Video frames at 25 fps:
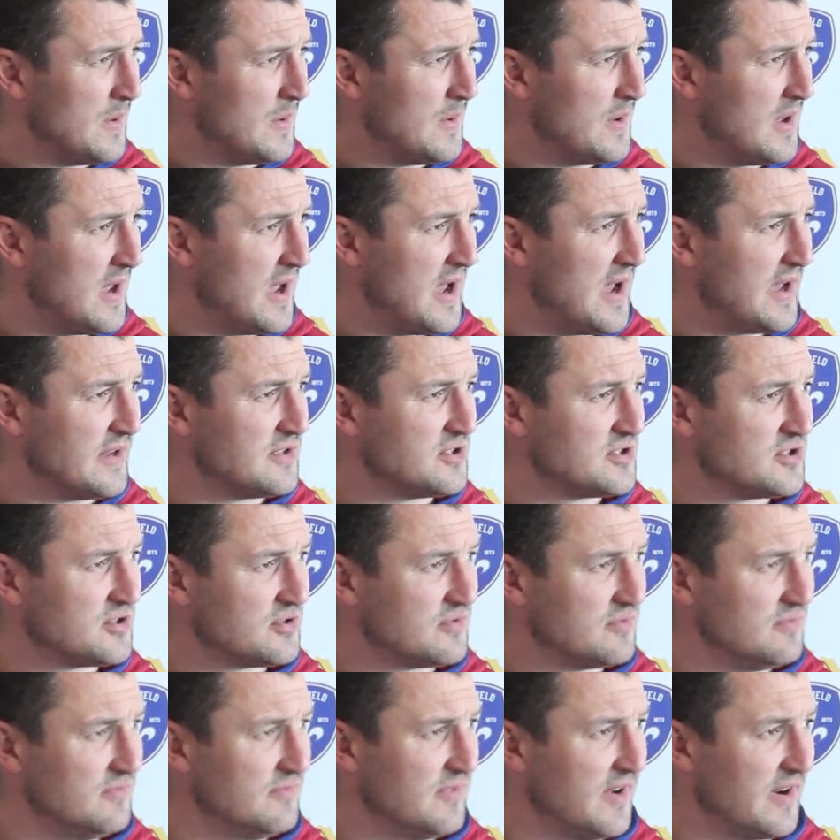Yeah,
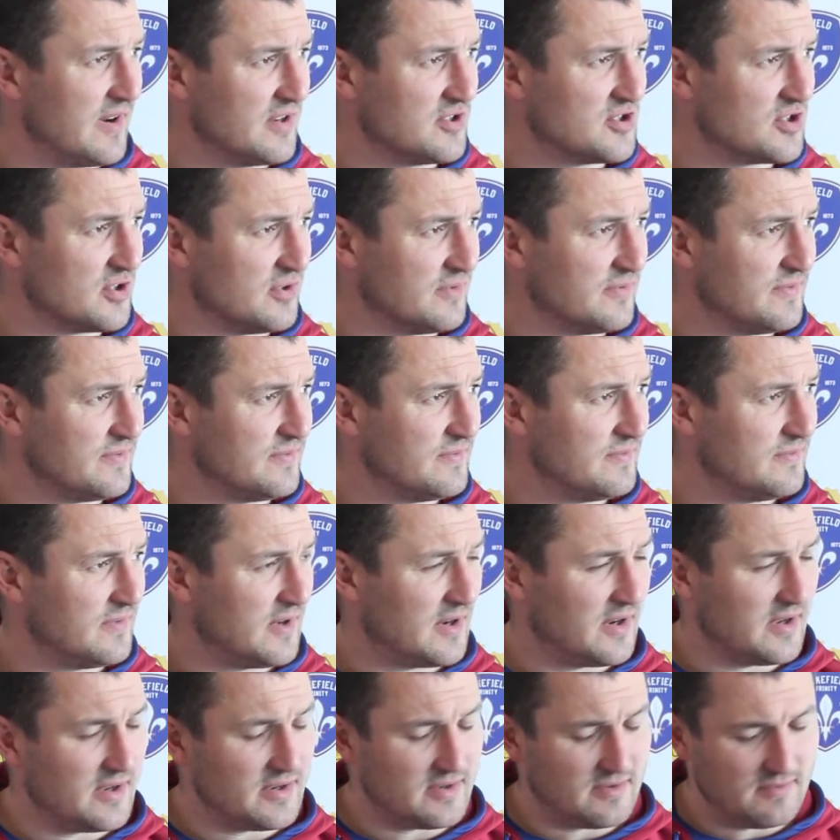very tough,
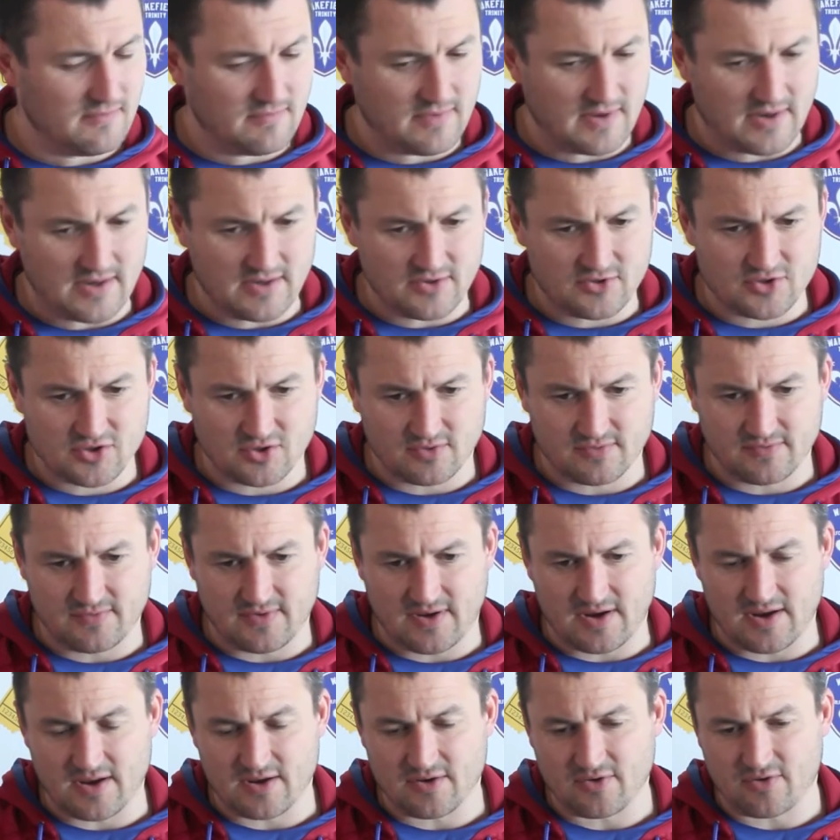very, very tough,
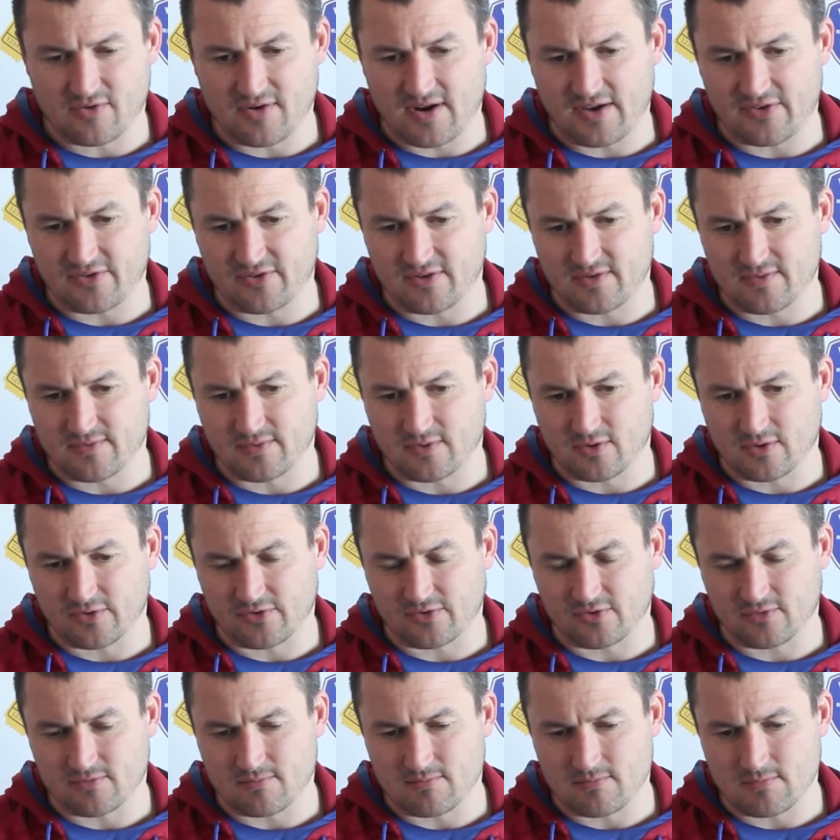very aggressive. You've got
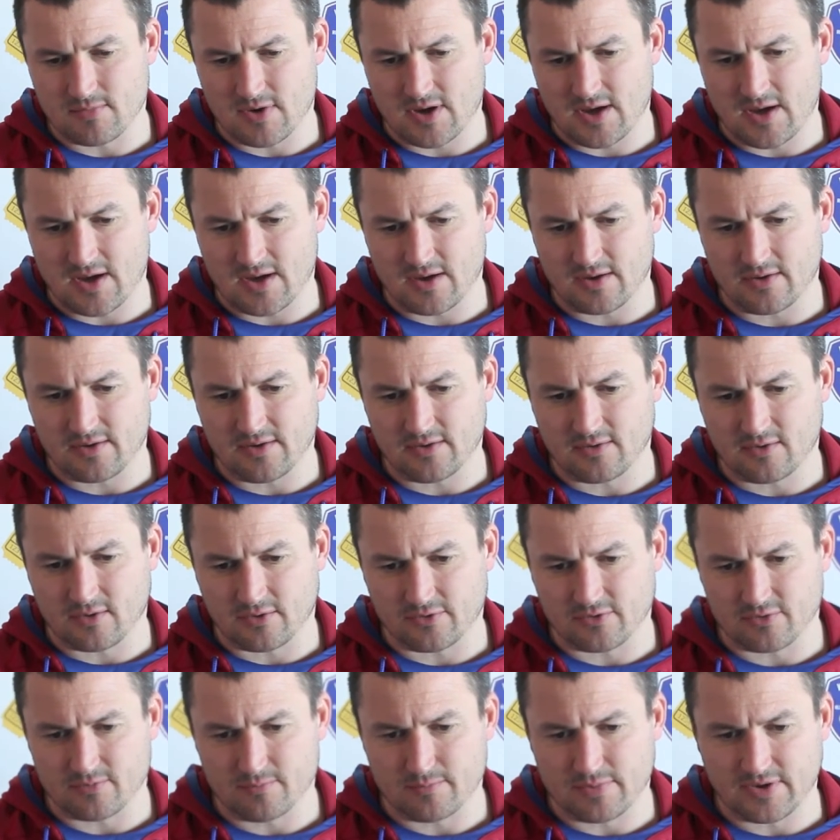some
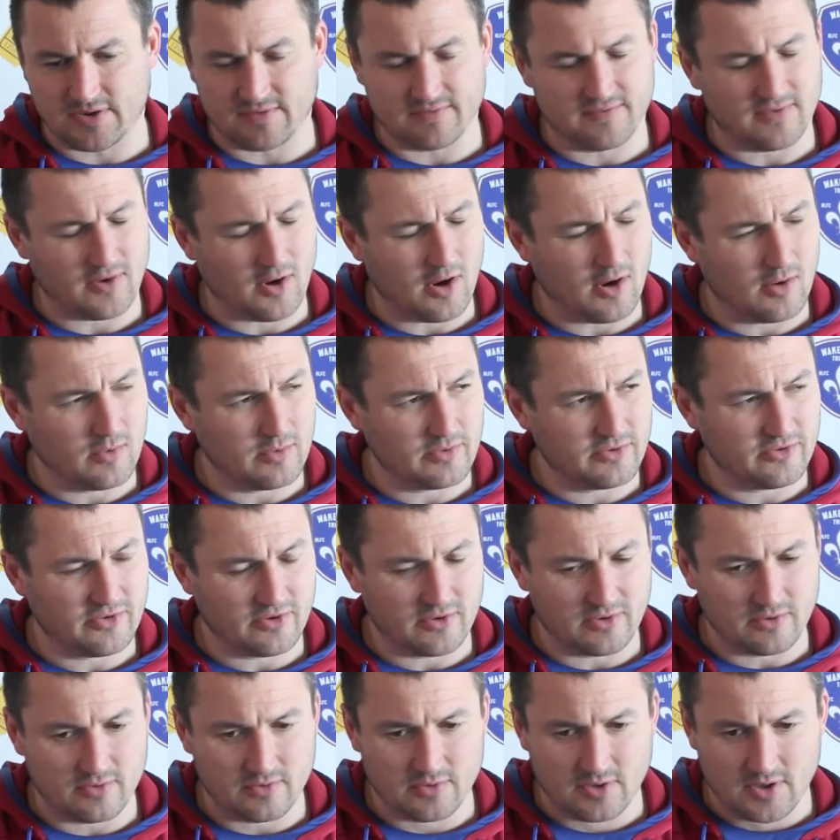big forwards
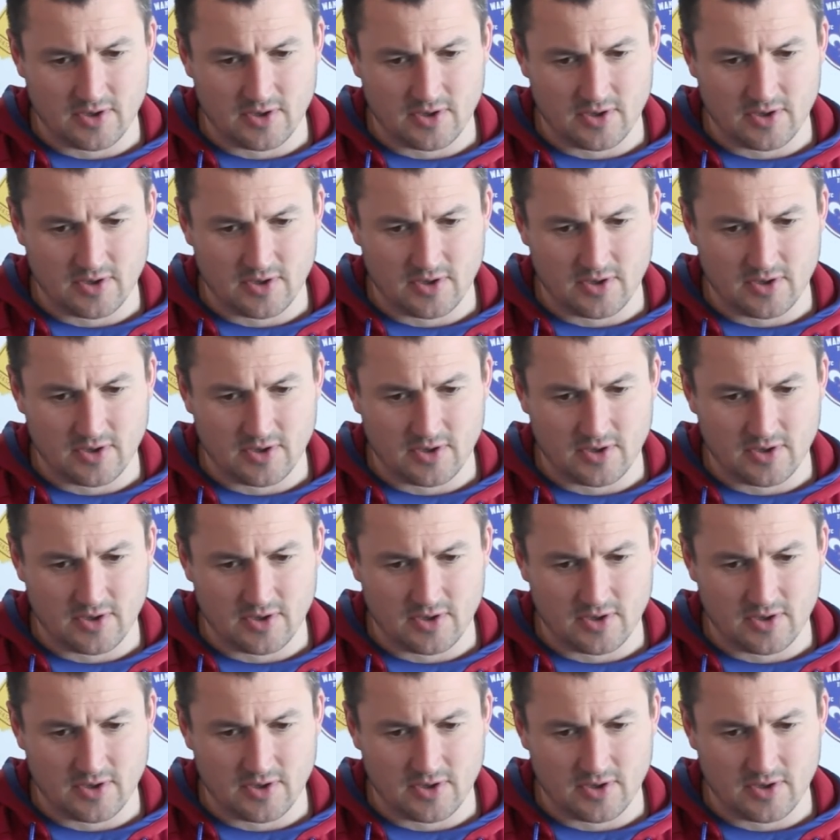and